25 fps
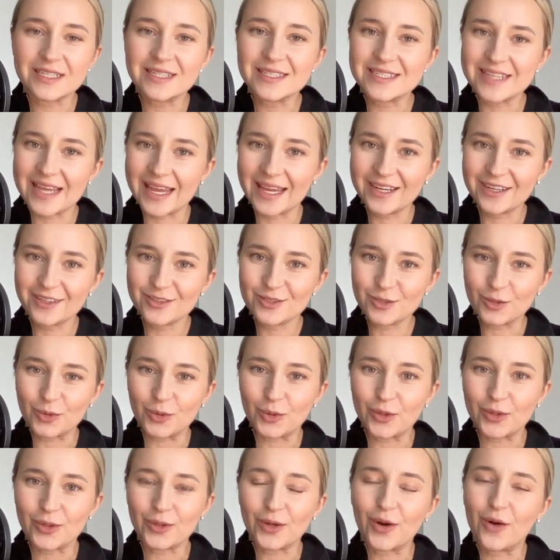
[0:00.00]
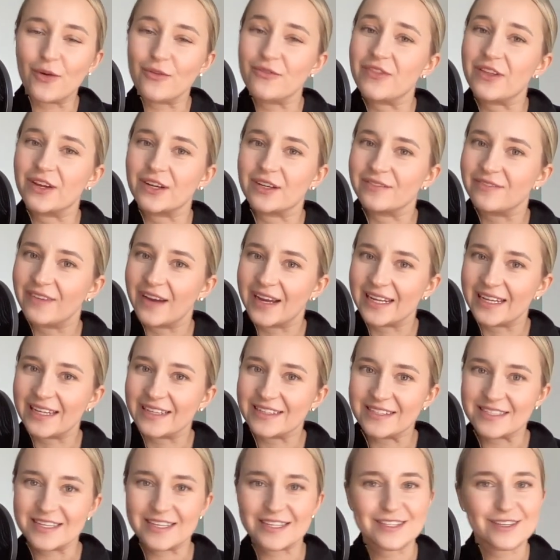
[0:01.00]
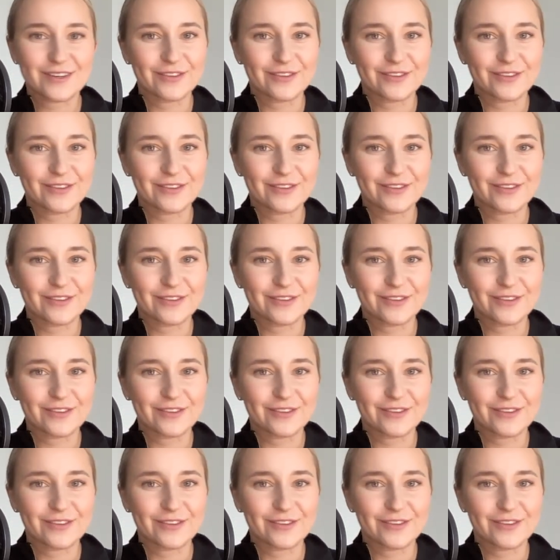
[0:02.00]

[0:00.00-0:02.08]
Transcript: take control of their finances